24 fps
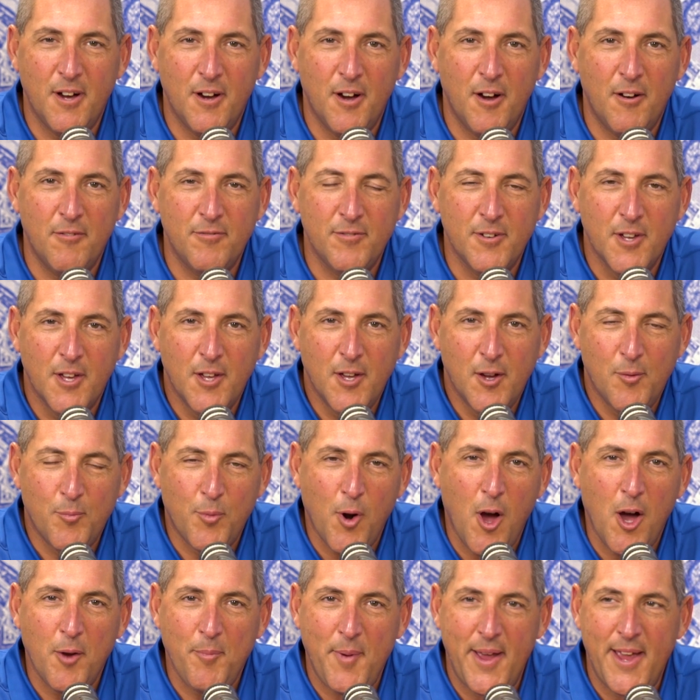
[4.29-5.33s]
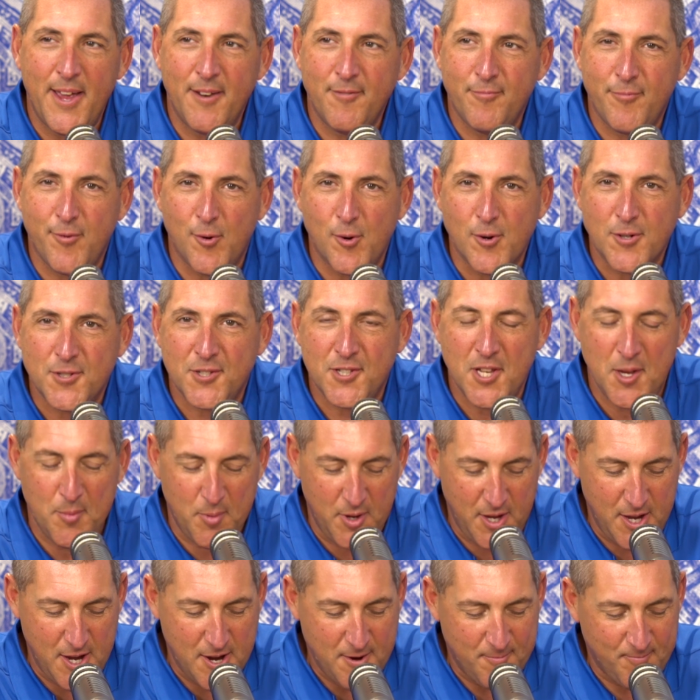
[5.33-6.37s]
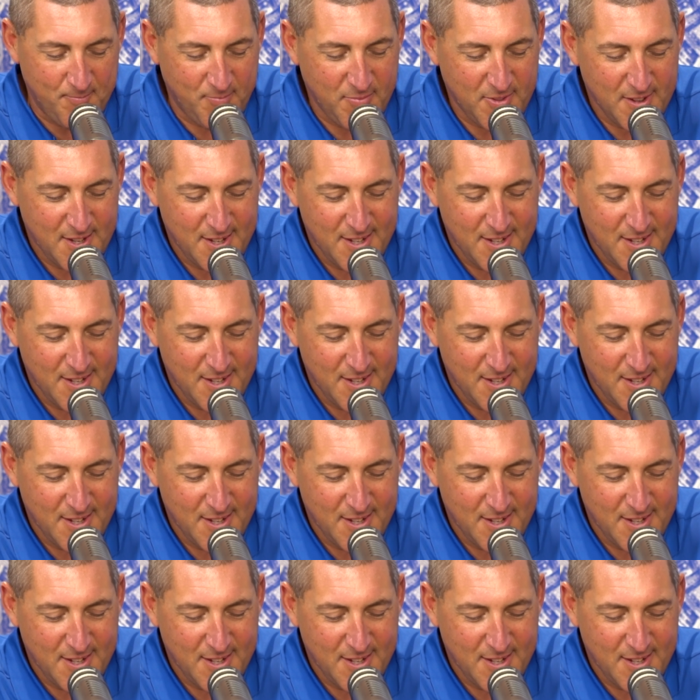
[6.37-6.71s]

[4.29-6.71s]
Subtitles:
of Broadband for CBM.